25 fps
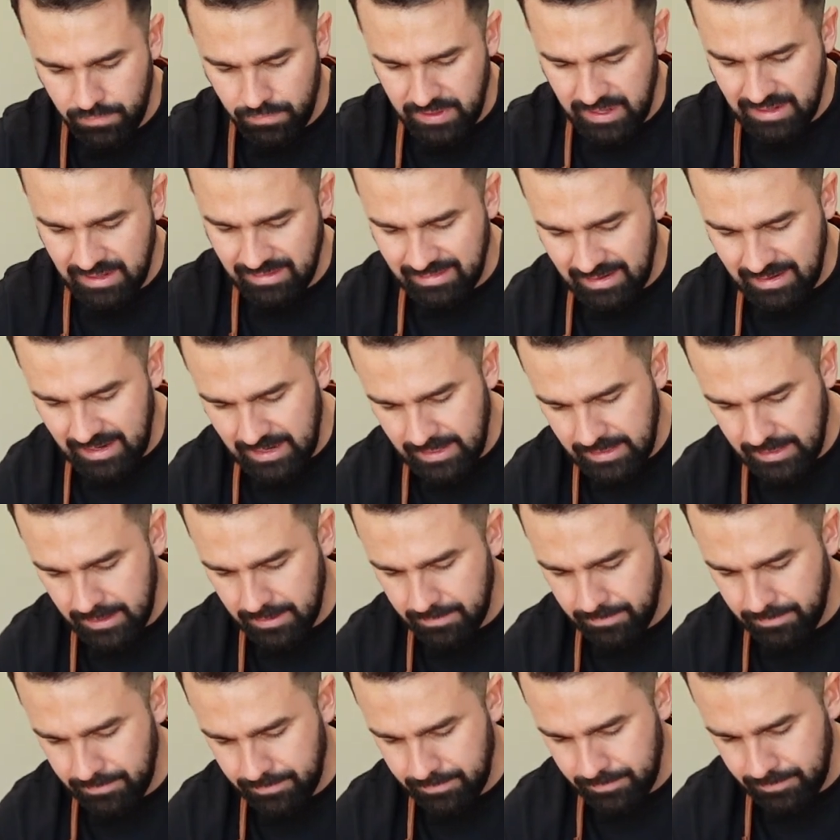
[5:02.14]
of the
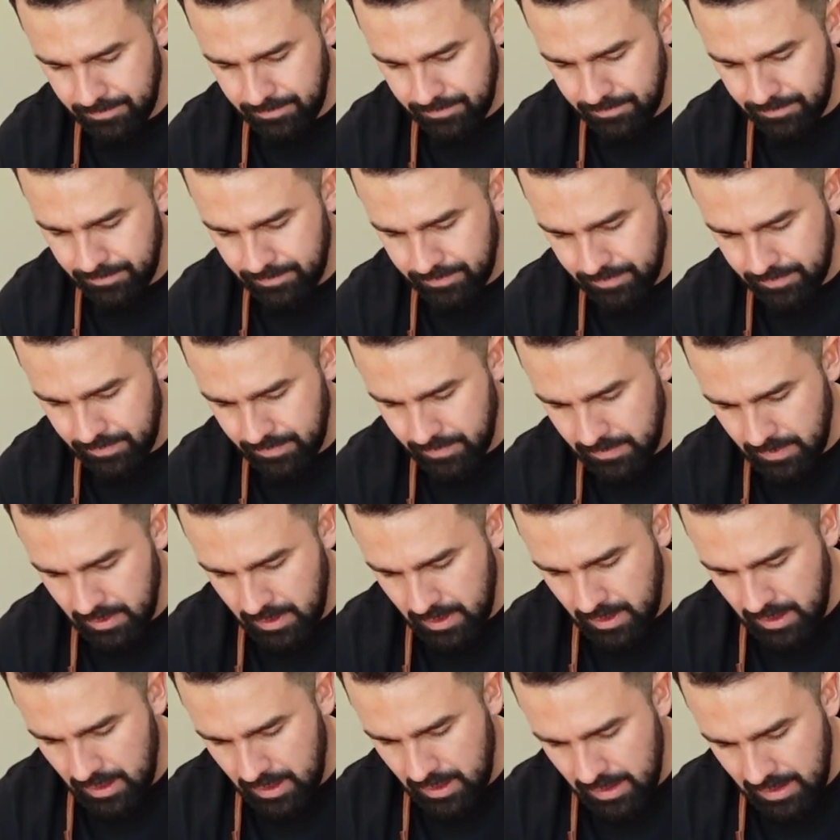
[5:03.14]
entraña.
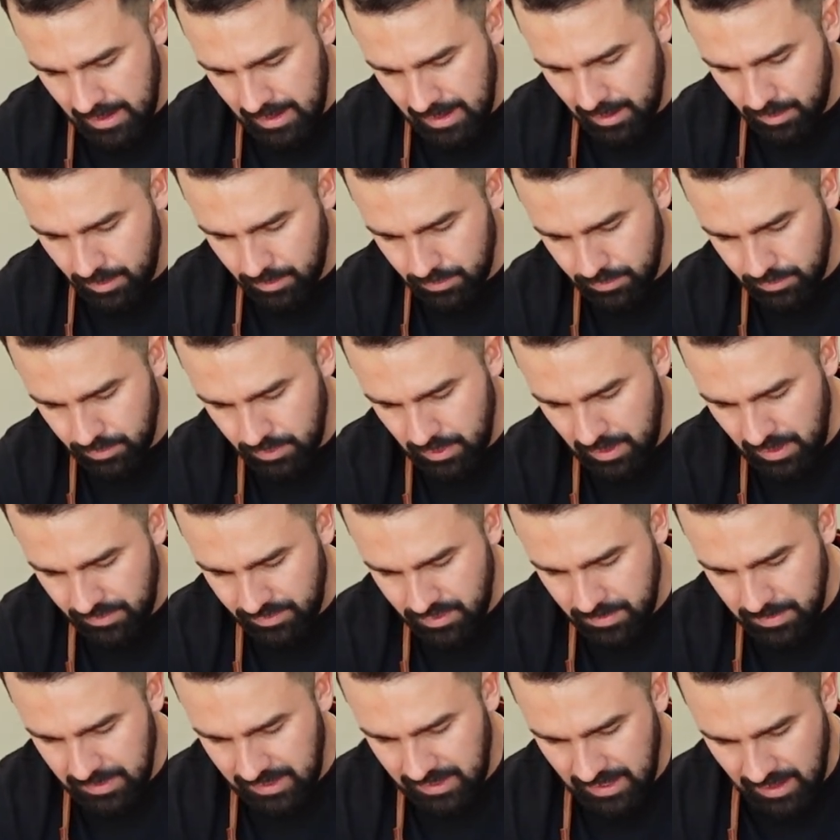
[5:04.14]
Now, you
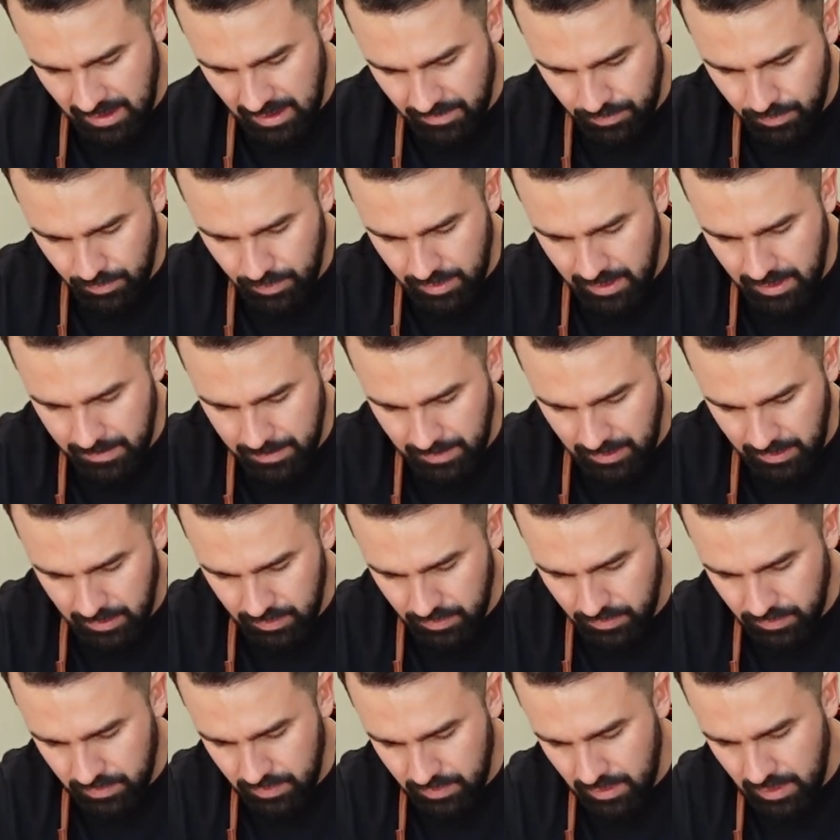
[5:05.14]
have to be careful here
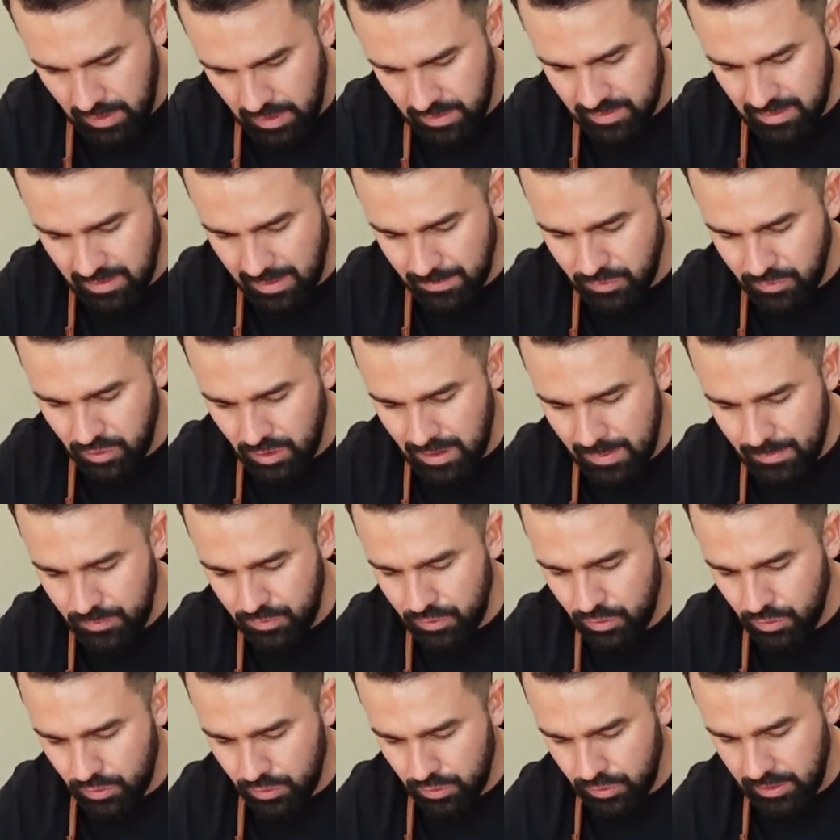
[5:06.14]
because
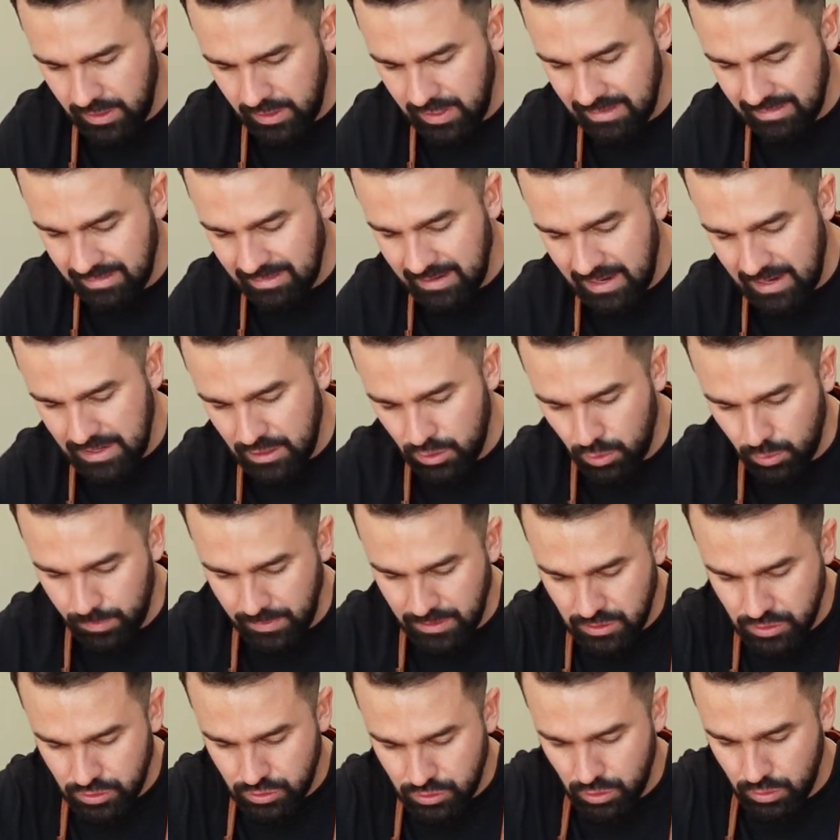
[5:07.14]
sometimes your entraña
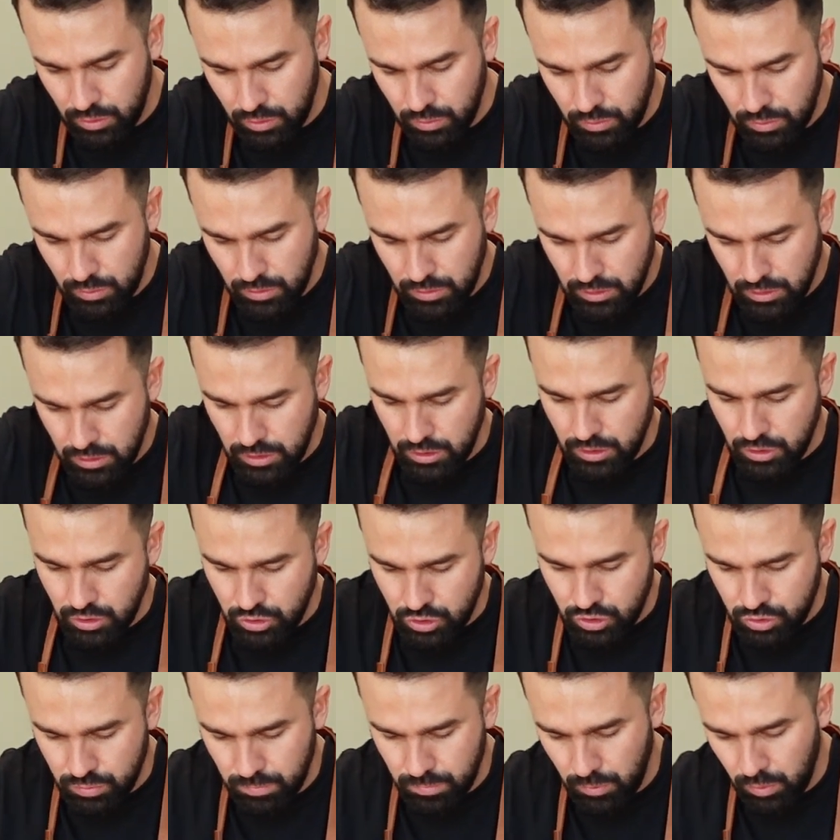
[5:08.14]
will be so
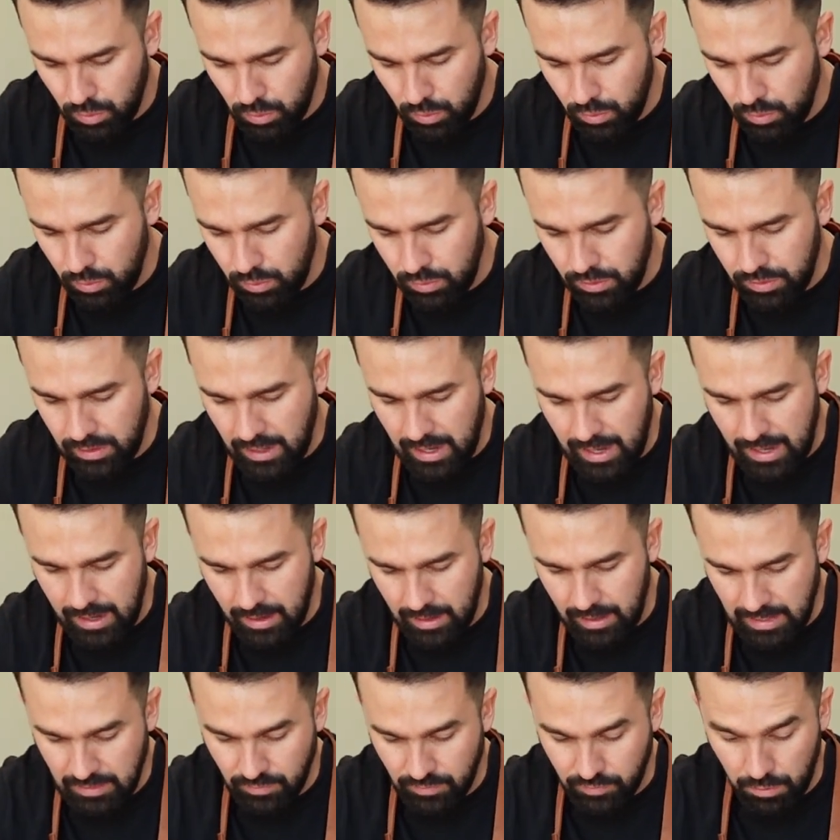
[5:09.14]
small
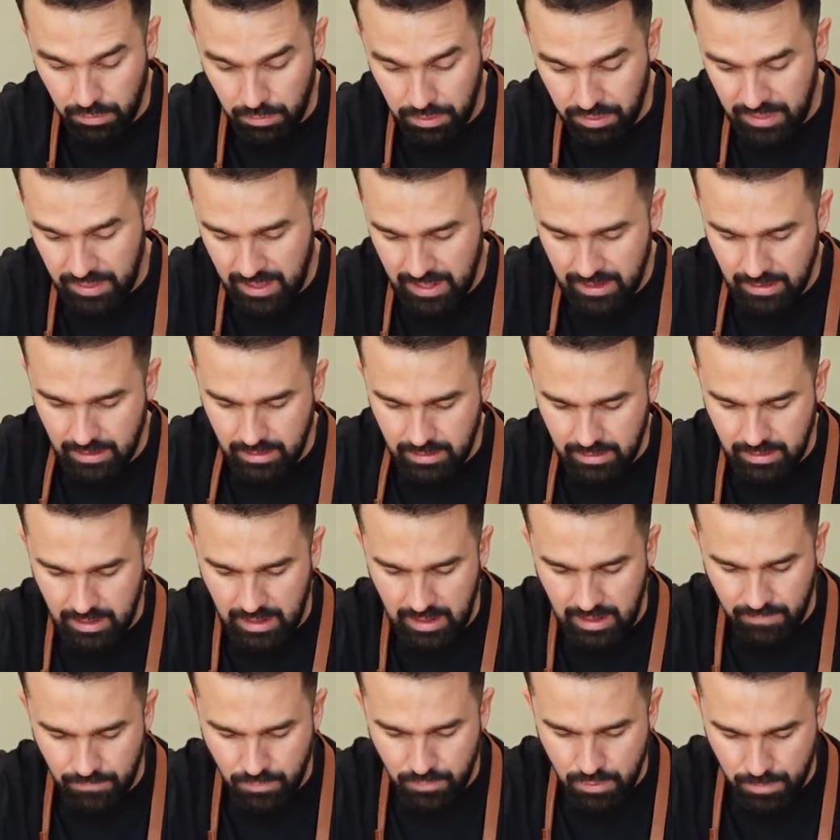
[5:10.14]
and so thin
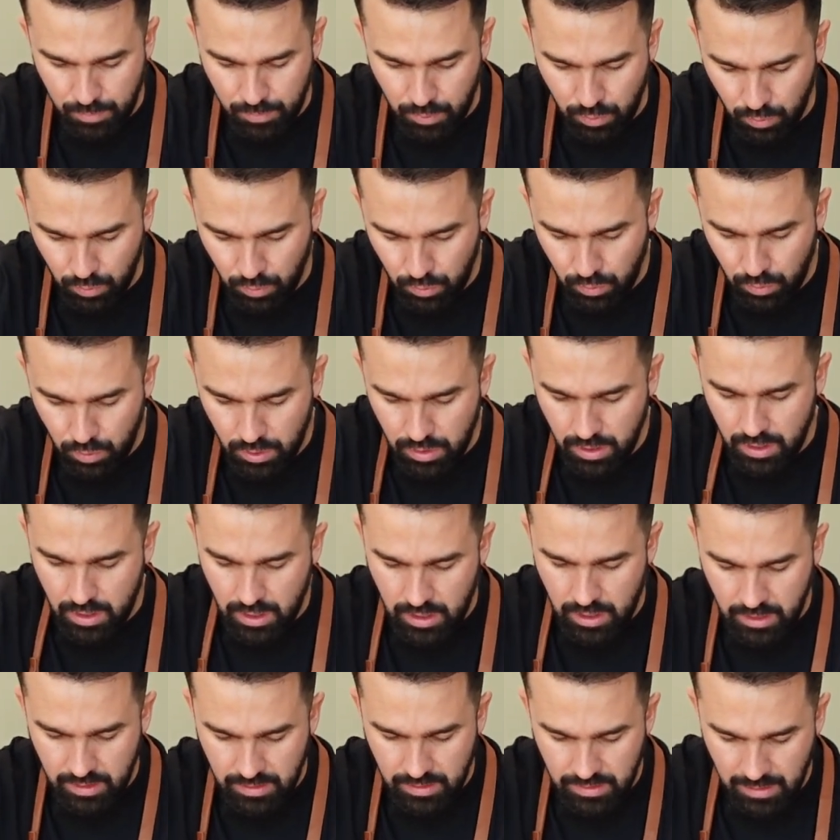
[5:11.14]
that if you pull
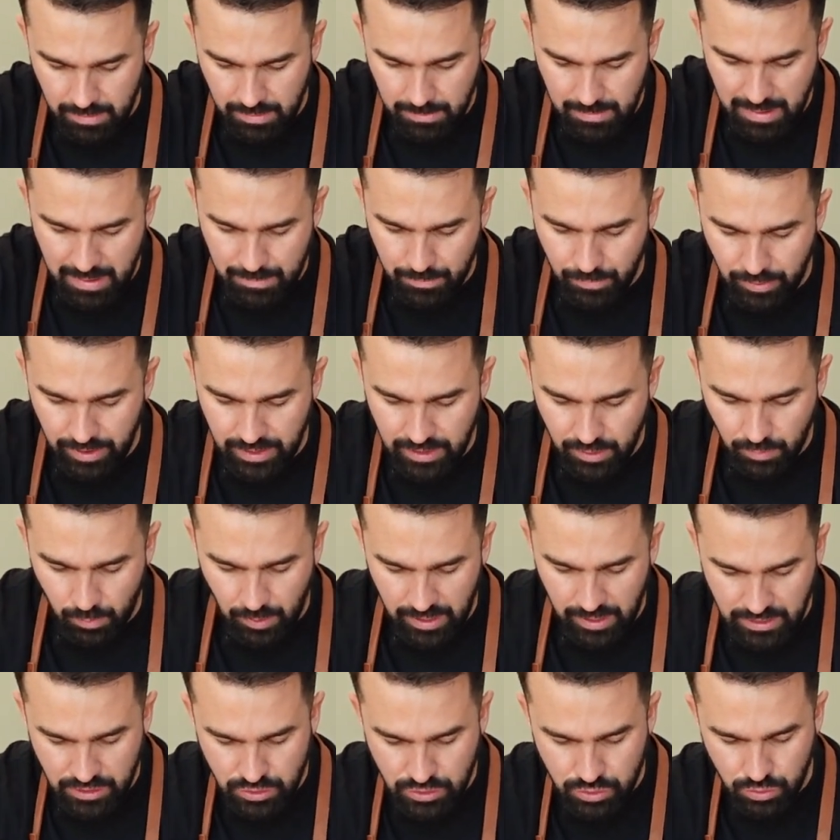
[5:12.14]
the membrane
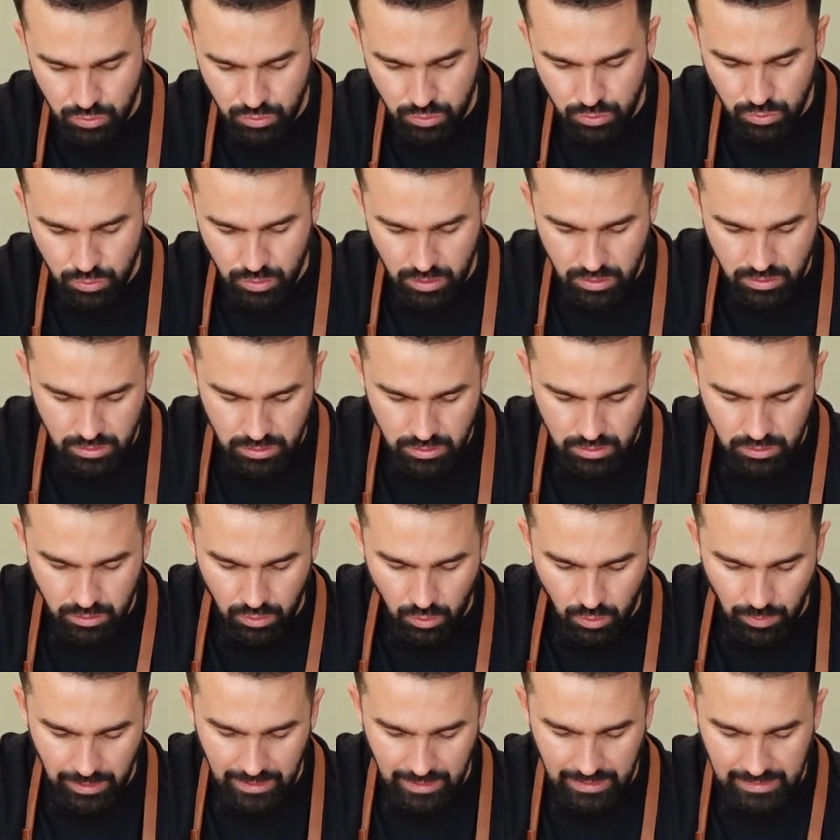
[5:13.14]
away too
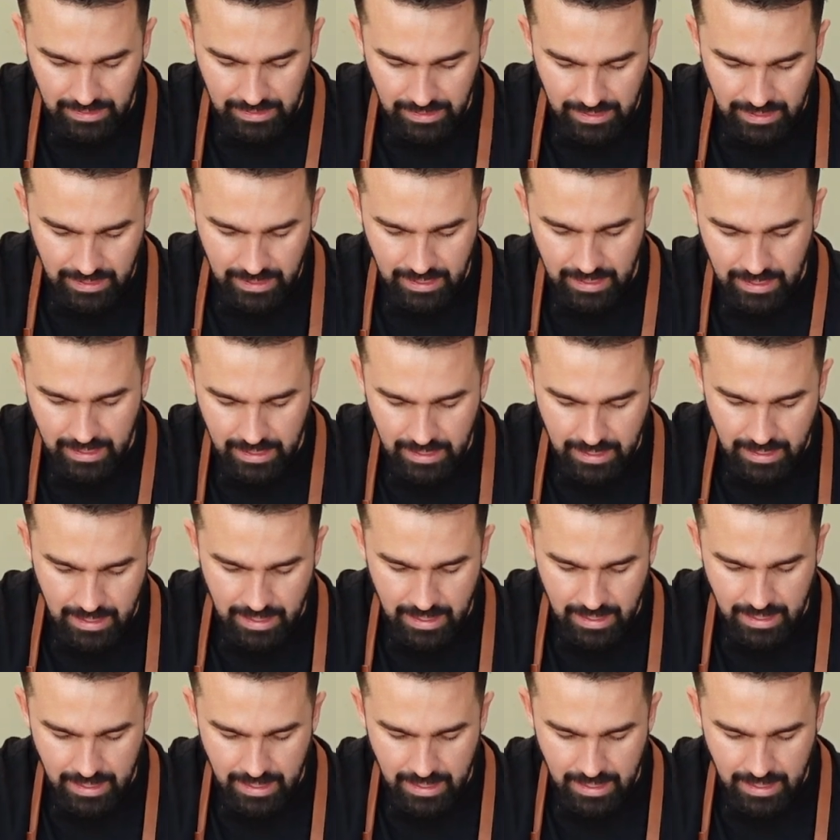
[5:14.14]
quickly,